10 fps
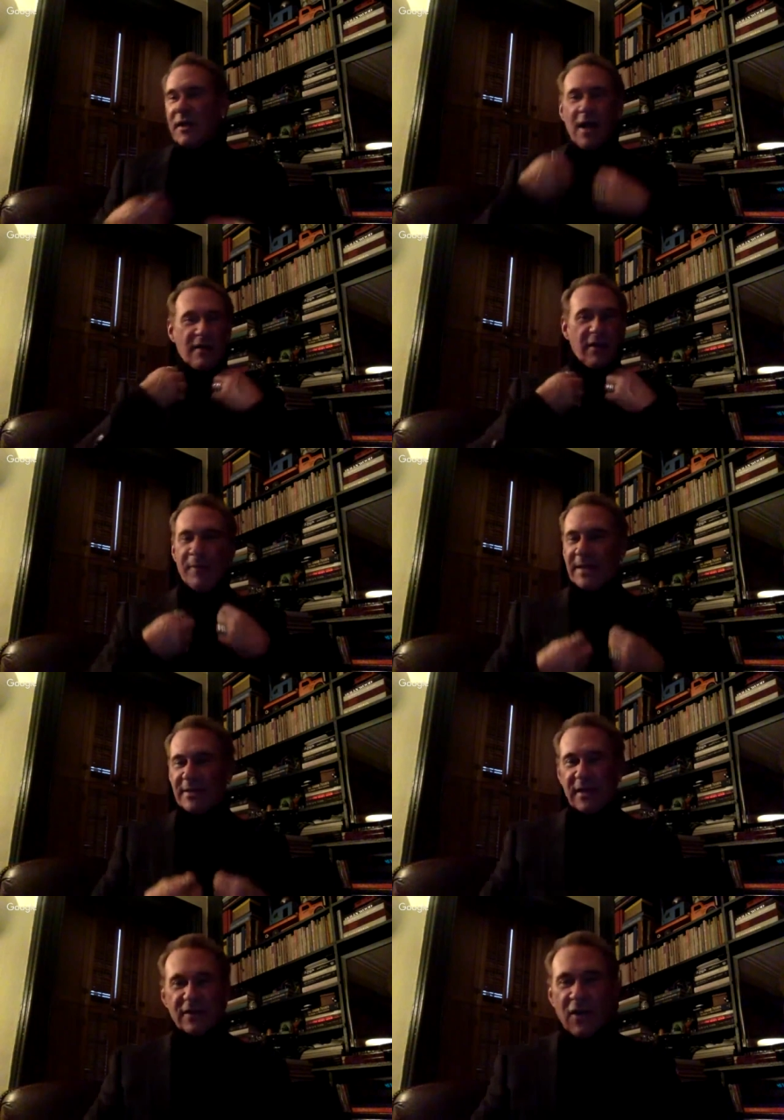cut you know,
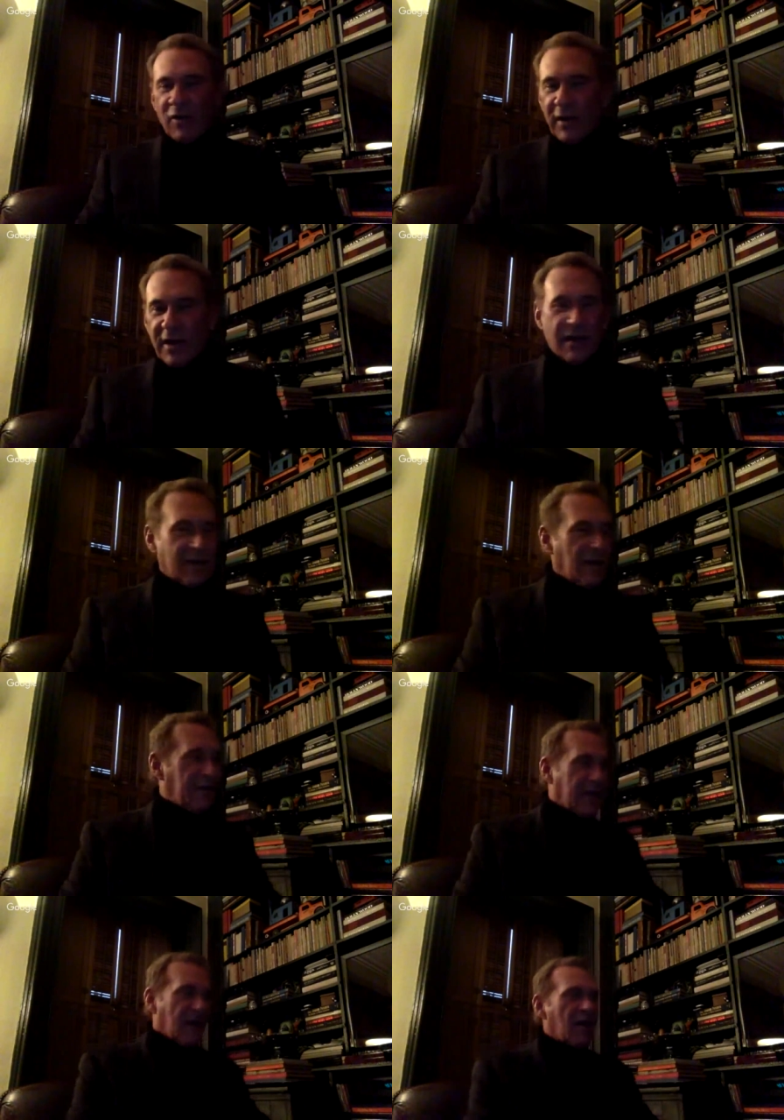basically totally cut down
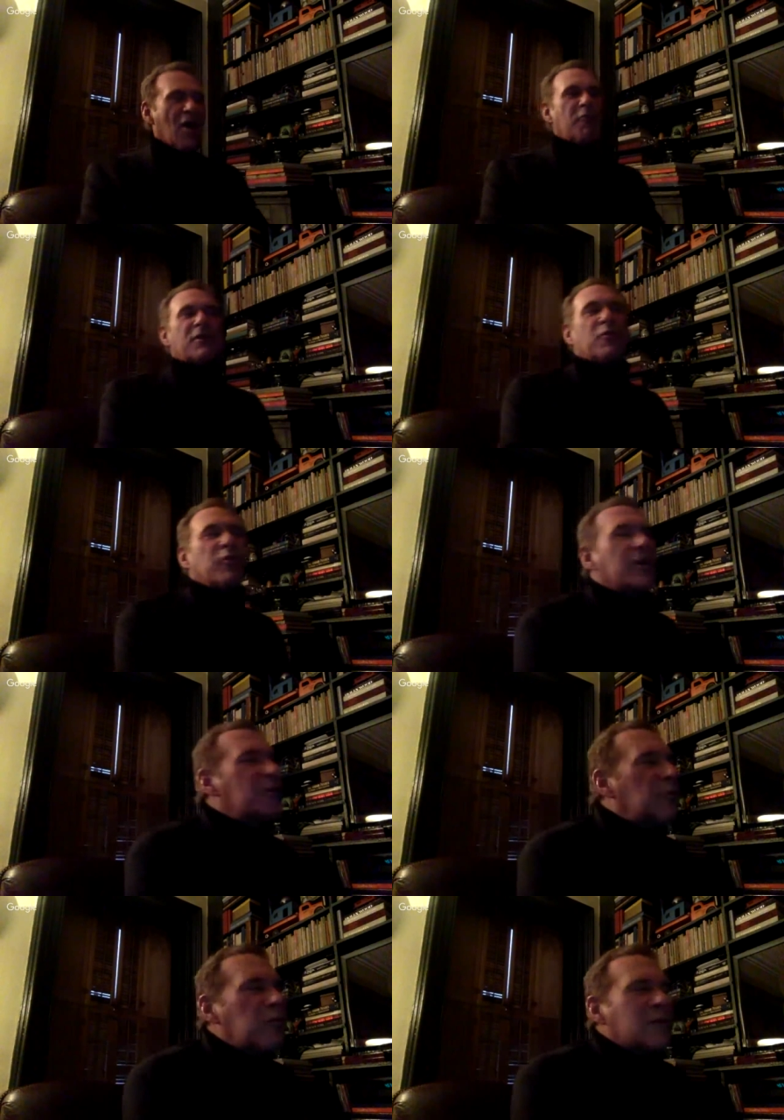to there, with with
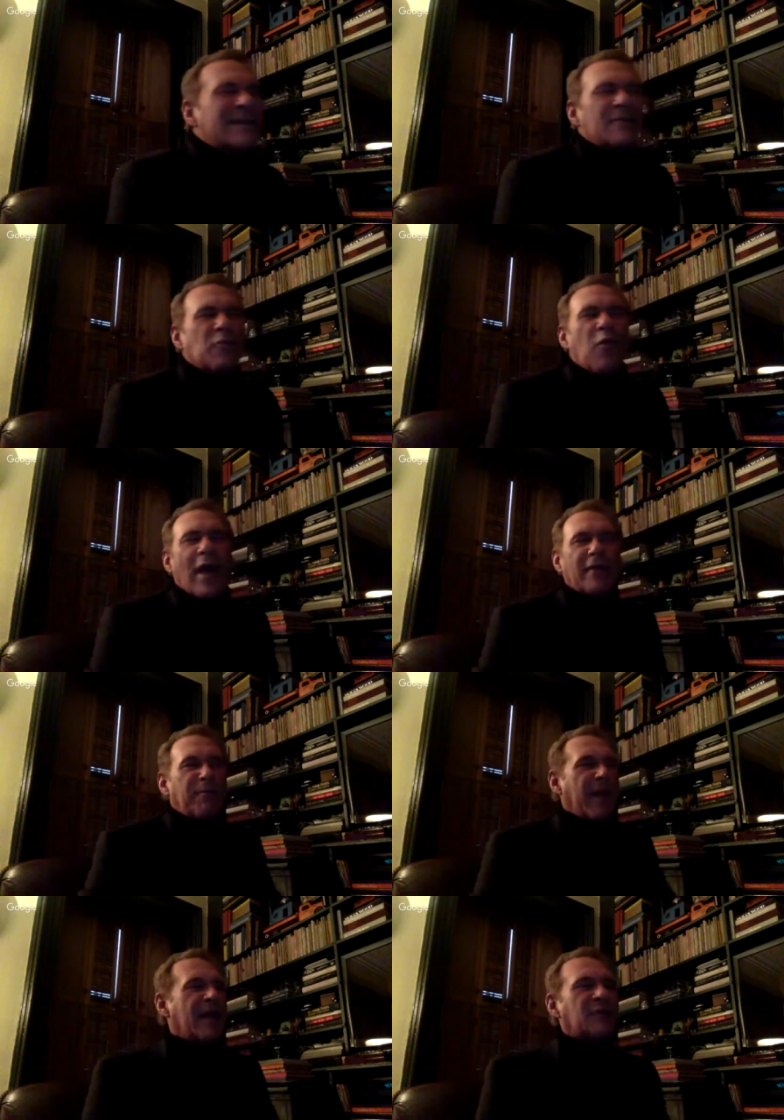white
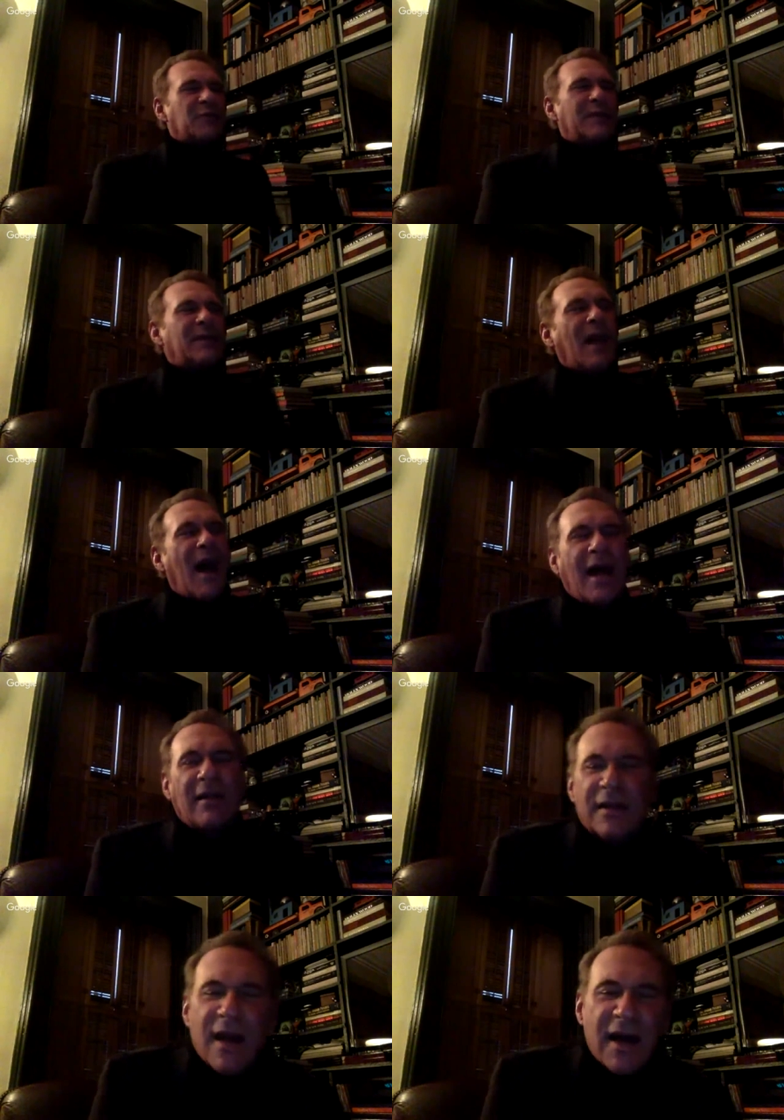pants with little
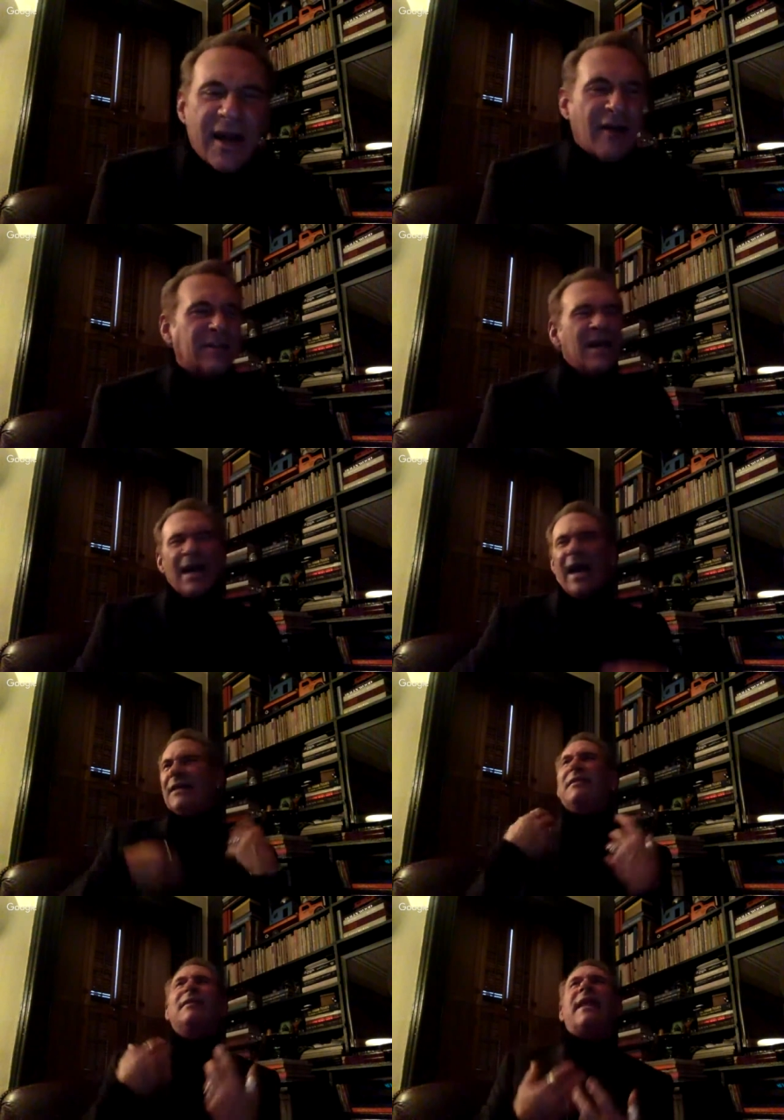eyelet cutouts
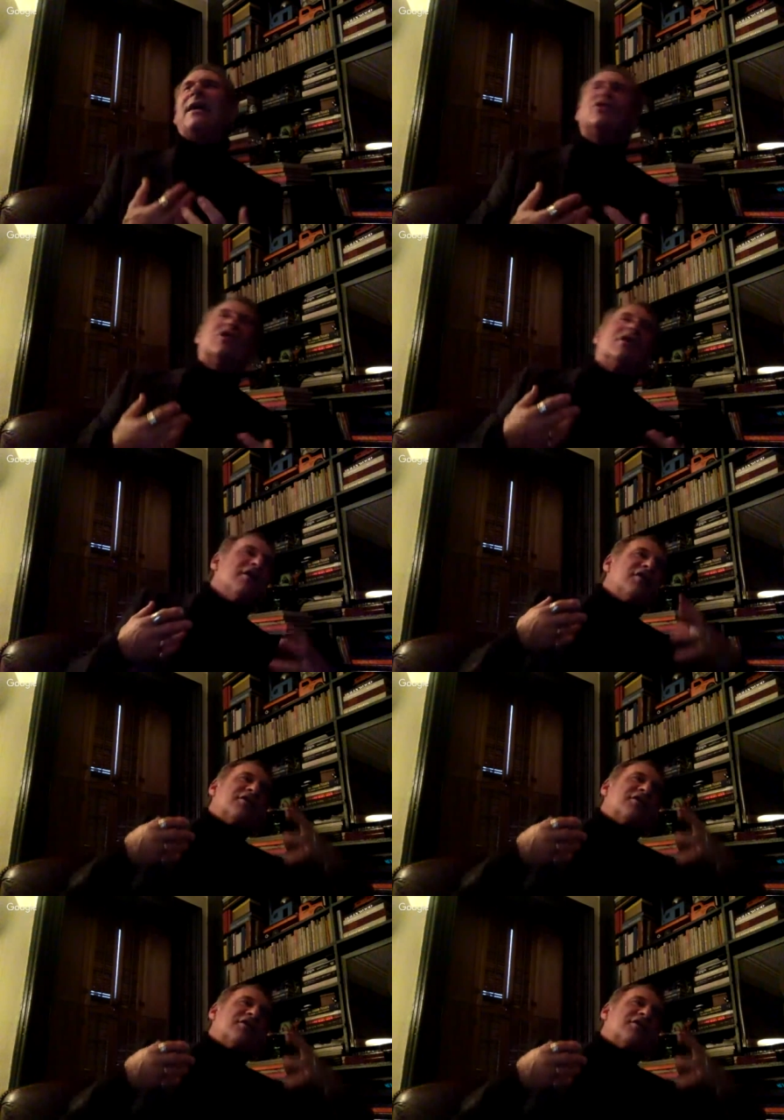and lace shirt. The,